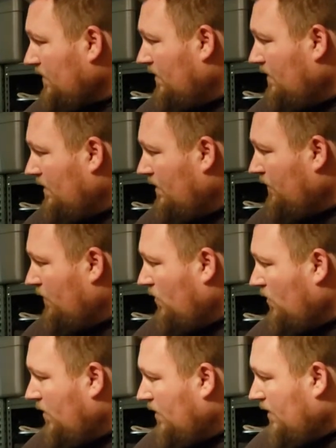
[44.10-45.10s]

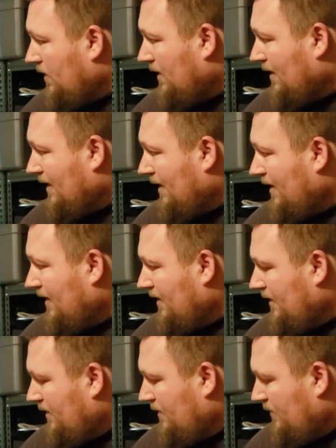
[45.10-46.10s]
therefore I
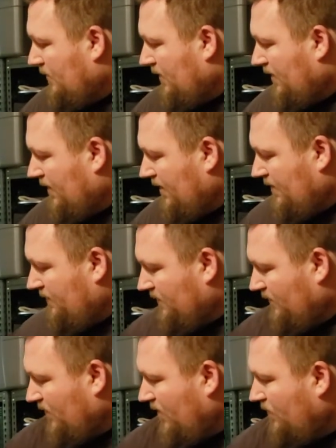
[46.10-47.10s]
am in need of
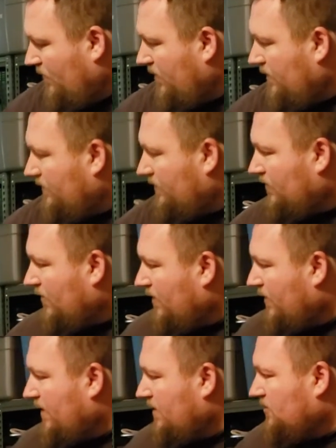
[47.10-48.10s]
some front ones, so I
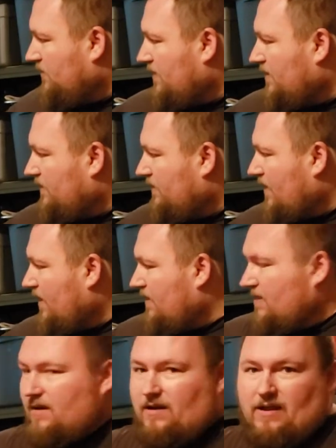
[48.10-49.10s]
thought I'd just get a set
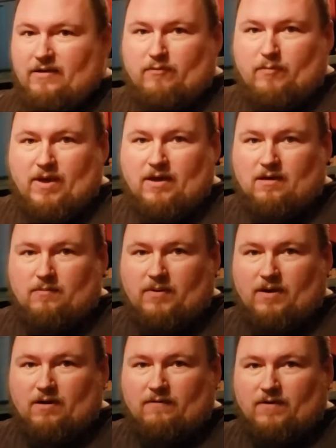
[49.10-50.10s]
and then I'd have a backup
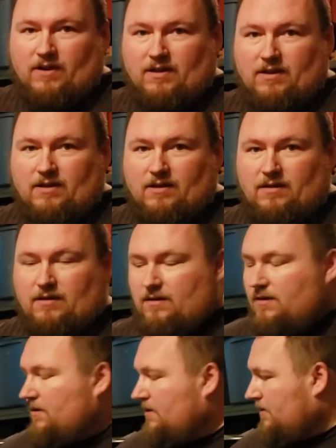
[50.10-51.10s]
pair if I need it
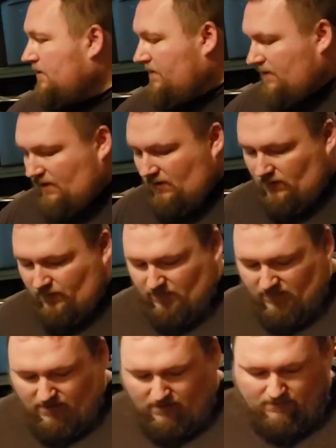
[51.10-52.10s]
and go from
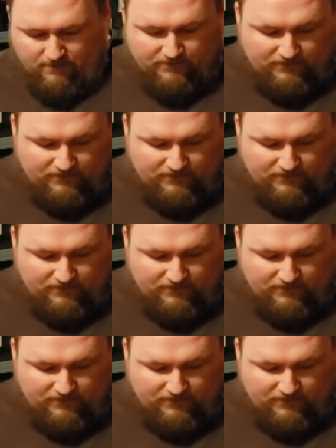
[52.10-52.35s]
there.